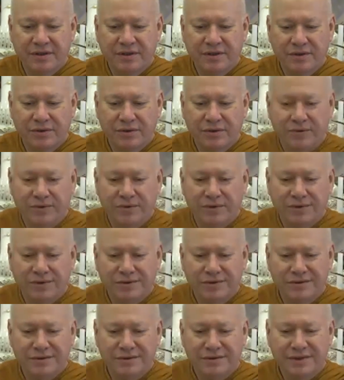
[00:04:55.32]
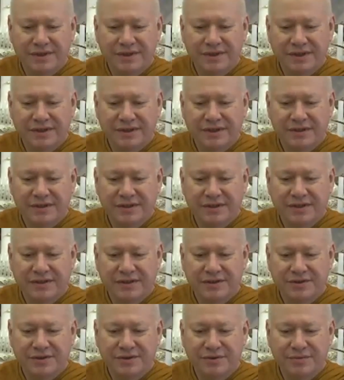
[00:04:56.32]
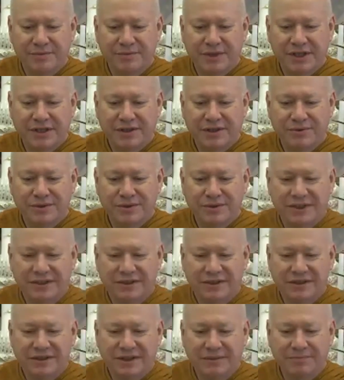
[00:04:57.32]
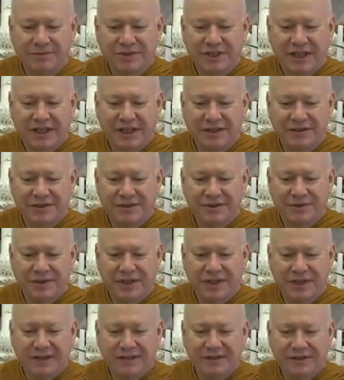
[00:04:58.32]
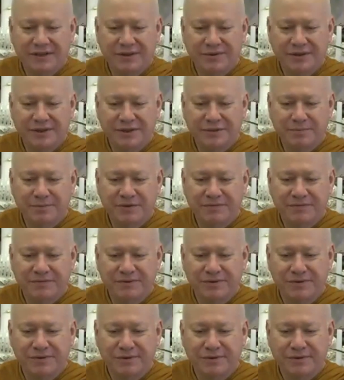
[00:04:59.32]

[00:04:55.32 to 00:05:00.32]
or you may notice some taste you hadn't noticed before.